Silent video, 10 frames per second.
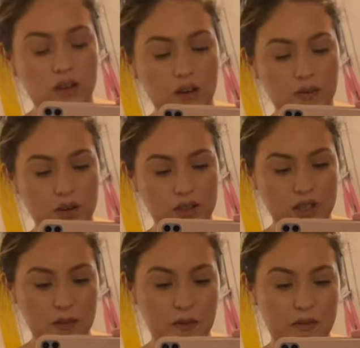I forgot the
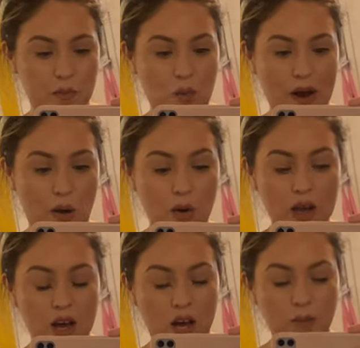name of them. Wow.
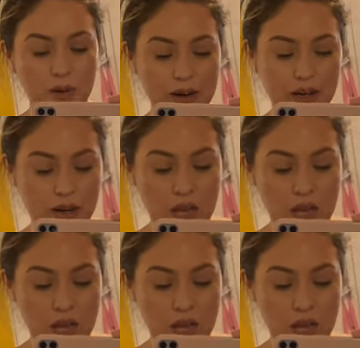I'll put it right here.